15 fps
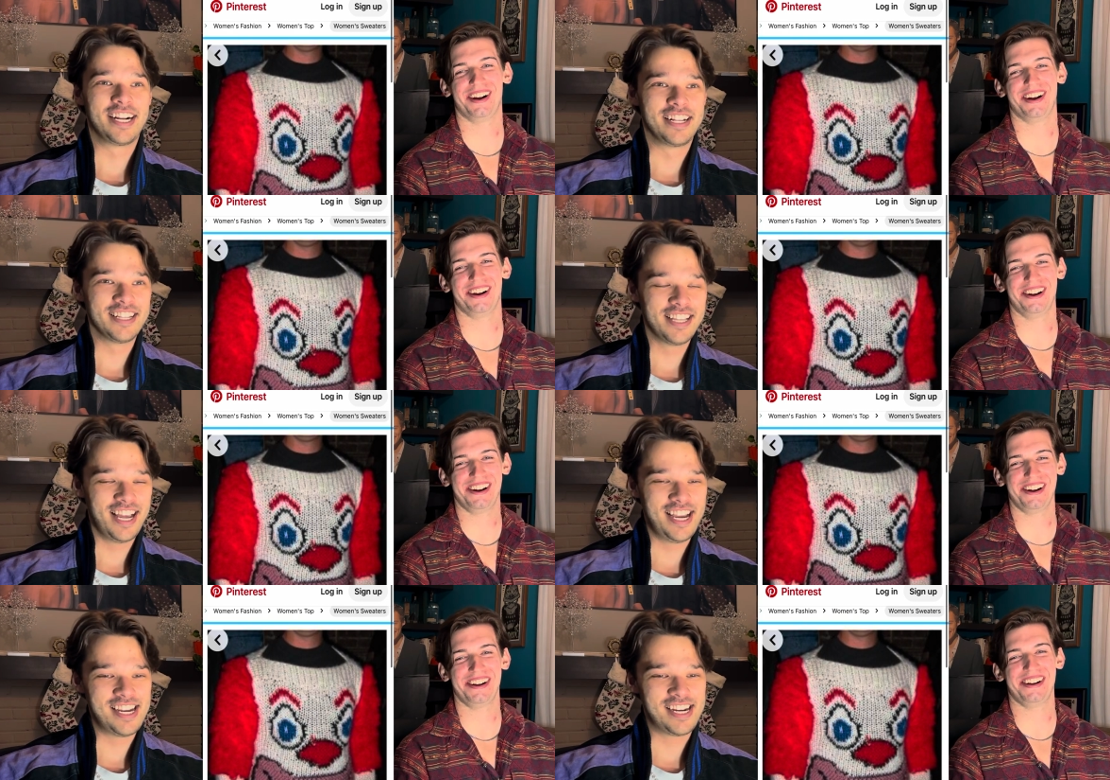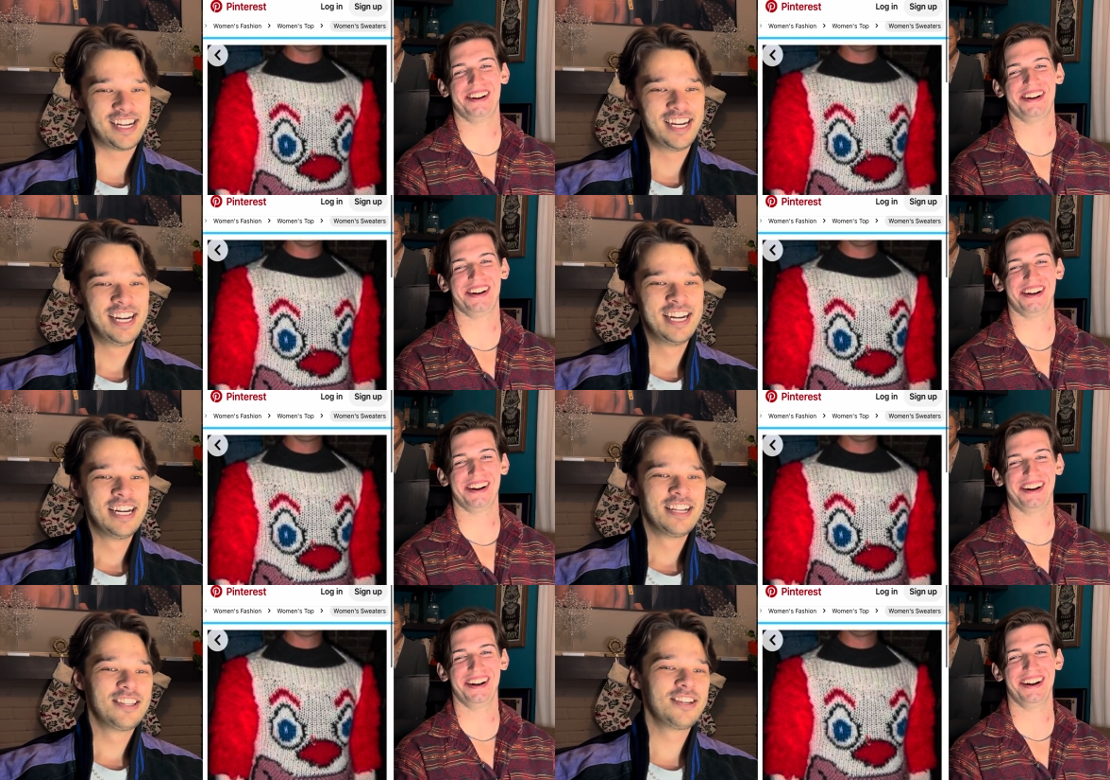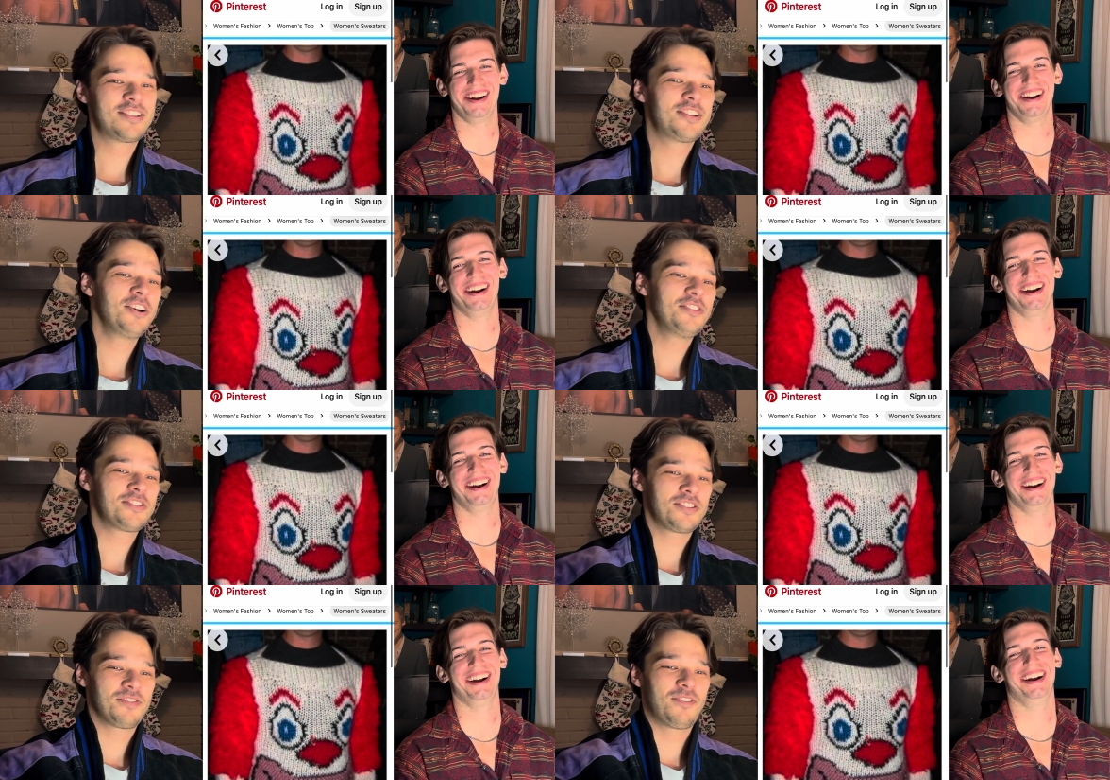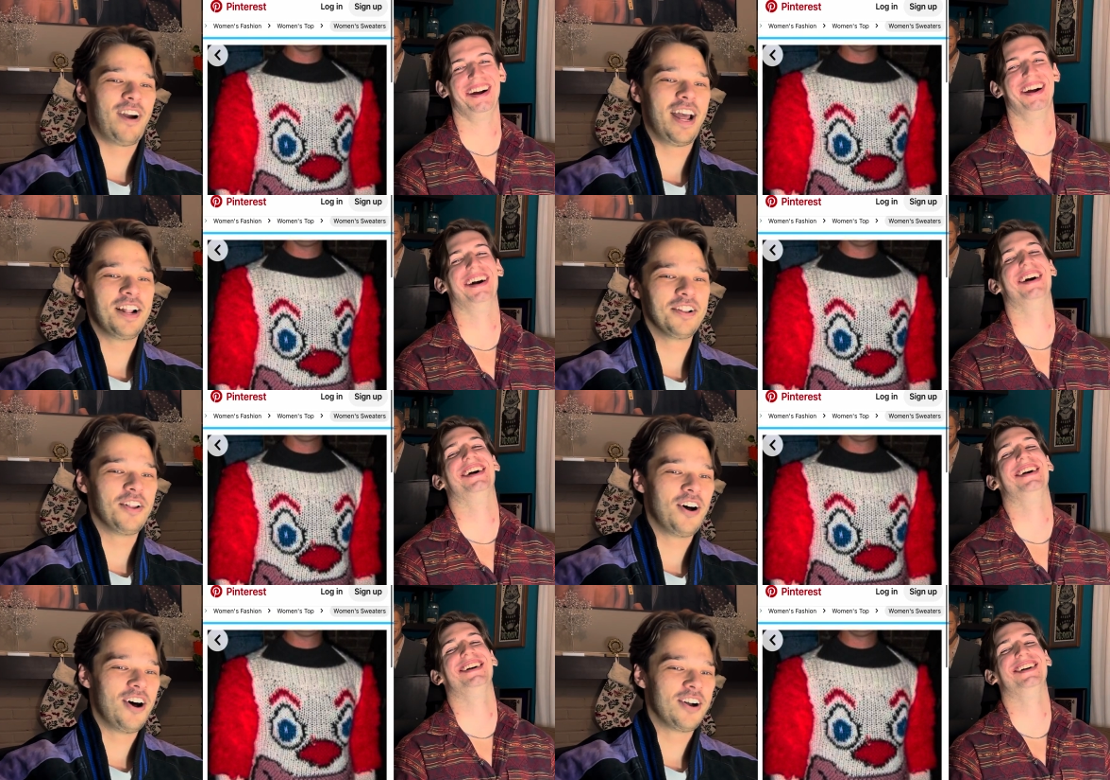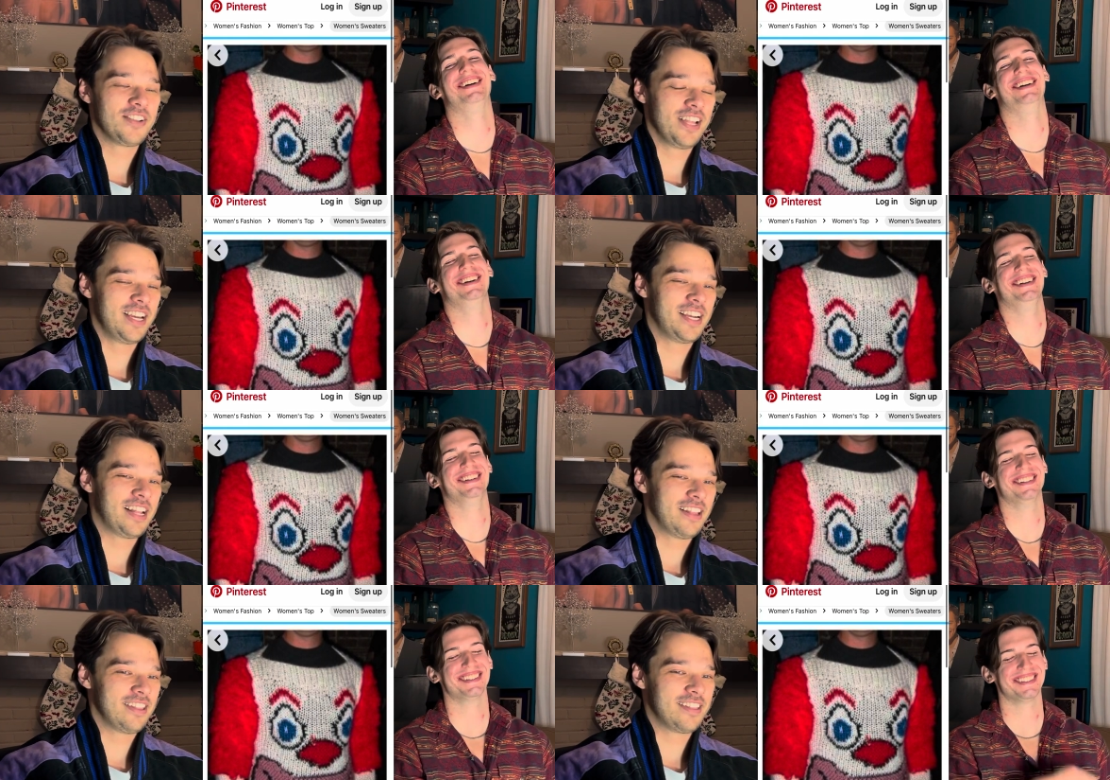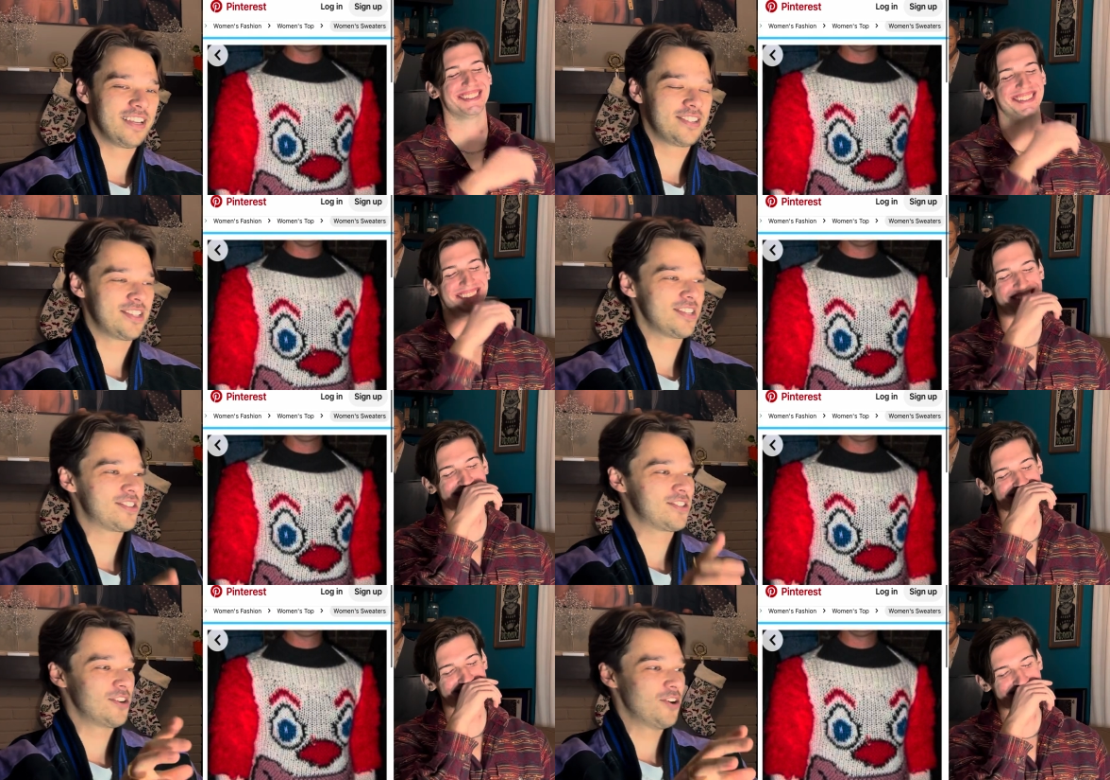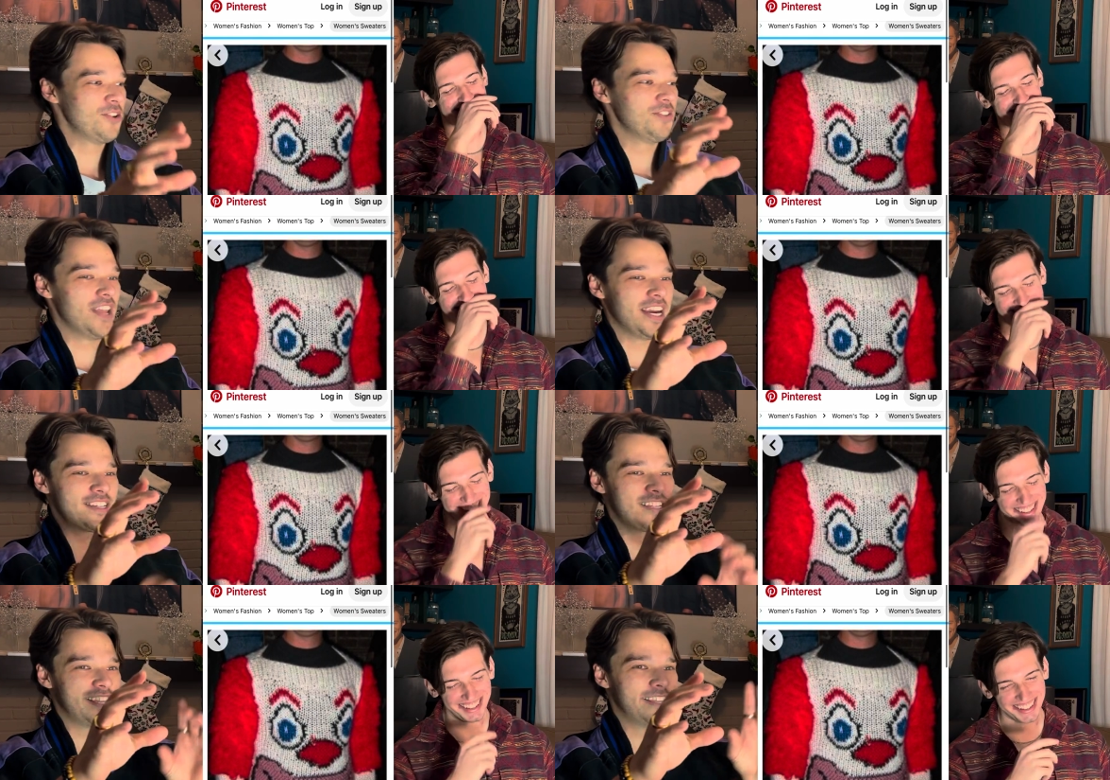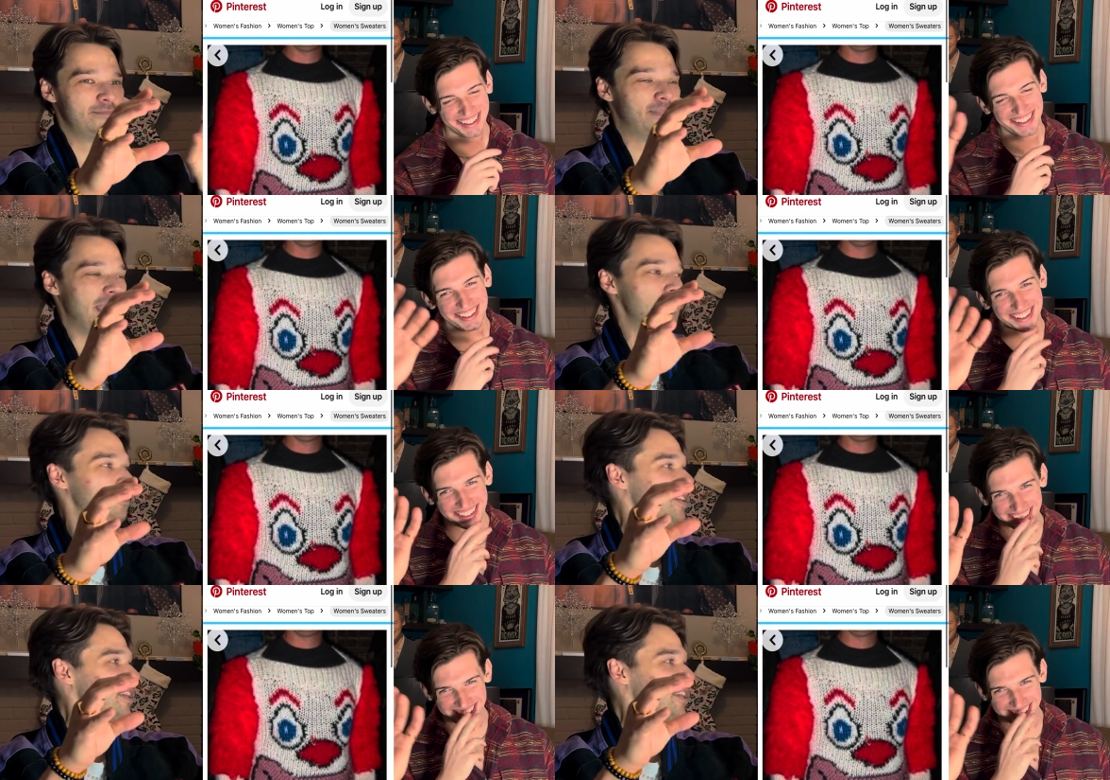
Speaker 1: like this goes right along. Like this is sold next to the baby